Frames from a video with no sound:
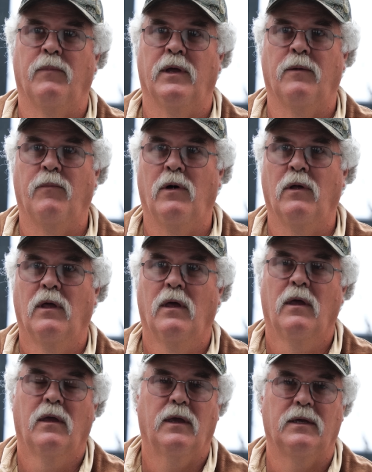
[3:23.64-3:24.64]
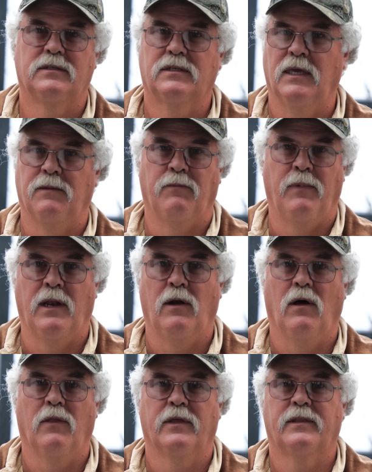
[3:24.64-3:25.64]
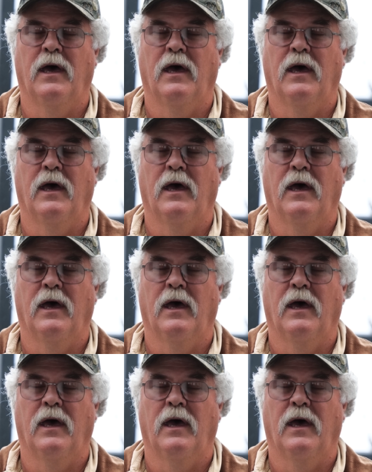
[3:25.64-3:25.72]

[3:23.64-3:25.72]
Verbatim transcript: minimal it's getting better all the